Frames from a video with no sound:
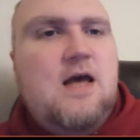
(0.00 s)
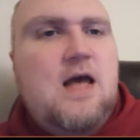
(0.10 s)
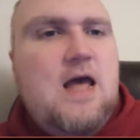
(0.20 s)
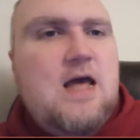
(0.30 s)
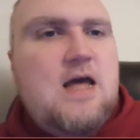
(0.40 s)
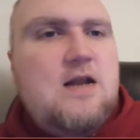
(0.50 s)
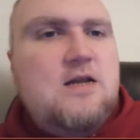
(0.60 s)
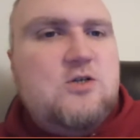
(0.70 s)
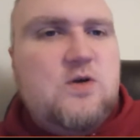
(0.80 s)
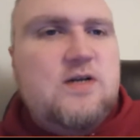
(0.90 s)
and
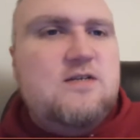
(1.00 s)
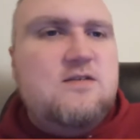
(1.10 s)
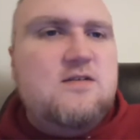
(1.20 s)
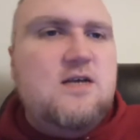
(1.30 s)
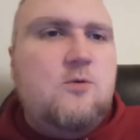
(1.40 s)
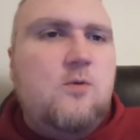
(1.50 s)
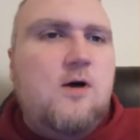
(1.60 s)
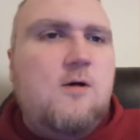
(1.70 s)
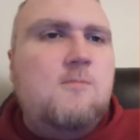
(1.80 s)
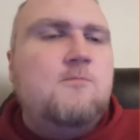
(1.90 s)
Trent is like,
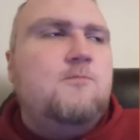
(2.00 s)
"Well,